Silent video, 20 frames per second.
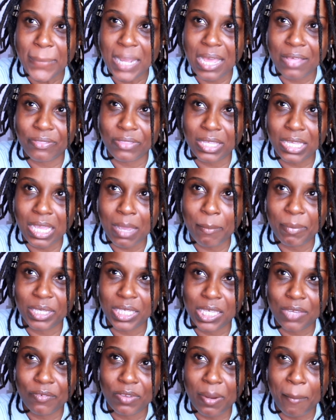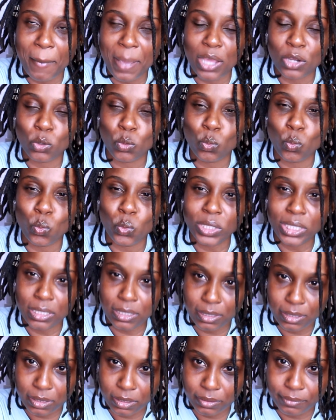I think I'm gonna give it about a
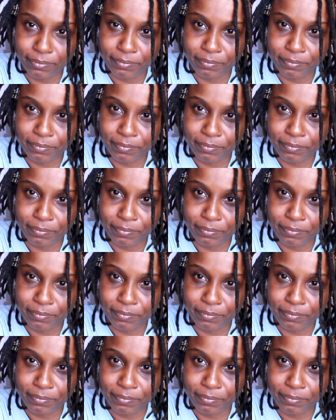week